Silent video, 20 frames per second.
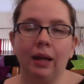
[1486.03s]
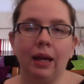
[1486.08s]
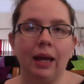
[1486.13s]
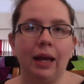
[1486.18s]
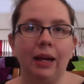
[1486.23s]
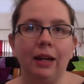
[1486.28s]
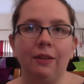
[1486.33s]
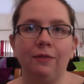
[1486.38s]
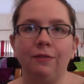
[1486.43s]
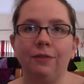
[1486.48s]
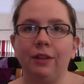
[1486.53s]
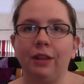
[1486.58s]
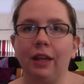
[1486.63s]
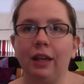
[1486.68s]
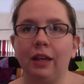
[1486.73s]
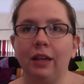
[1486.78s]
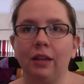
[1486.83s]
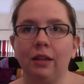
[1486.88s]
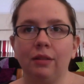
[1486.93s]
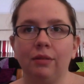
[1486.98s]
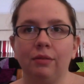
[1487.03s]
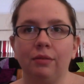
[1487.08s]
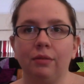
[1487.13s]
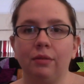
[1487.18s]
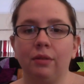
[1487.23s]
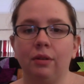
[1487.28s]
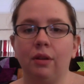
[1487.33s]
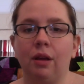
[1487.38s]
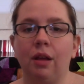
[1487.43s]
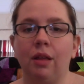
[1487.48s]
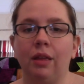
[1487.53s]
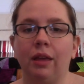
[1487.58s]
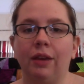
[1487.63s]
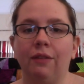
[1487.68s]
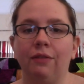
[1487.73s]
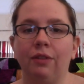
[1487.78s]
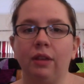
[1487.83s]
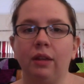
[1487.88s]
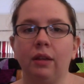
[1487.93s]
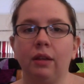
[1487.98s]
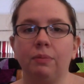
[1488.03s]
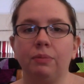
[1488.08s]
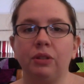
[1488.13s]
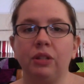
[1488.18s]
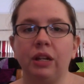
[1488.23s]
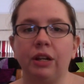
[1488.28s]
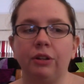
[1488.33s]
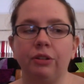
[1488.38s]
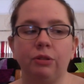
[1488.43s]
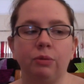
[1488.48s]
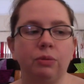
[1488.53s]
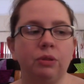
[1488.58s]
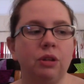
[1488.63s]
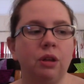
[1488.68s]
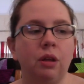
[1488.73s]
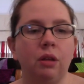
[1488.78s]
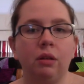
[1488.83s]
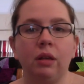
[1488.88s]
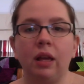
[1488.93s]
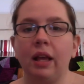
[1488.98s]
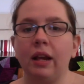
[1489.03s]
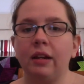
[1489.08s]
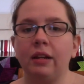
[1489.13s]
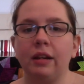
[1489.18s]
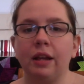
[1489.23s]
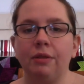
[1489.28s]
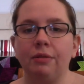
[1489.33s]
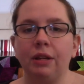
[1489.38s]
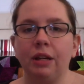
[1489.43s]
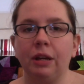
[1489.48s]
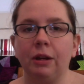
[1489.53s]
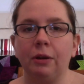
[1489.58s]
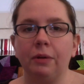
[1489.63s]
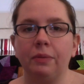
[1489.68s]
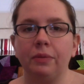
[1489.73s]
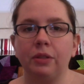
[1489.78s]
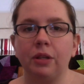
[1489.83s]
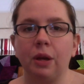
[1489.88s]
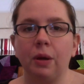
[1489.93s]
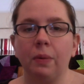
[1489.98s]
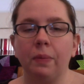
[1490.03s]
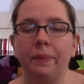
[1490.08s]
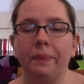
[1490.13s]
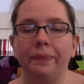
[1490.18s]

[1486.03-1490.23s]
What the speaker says: I didn't feel like hauling everything upstairs. It was all kind of down here, so